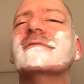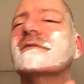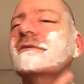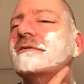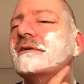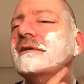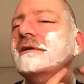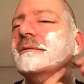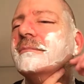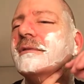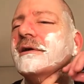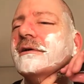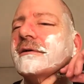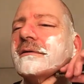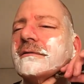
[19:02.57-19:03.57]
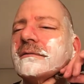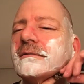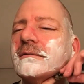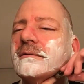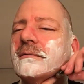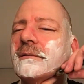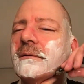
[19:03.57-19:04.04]
a little clean up there.
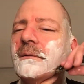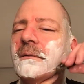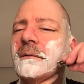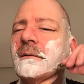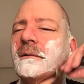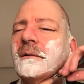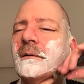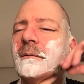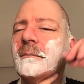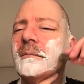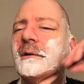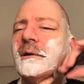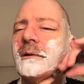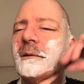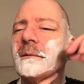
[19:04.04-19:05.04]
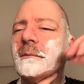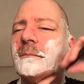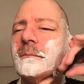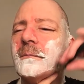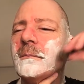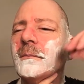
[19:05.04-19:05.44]
But, um,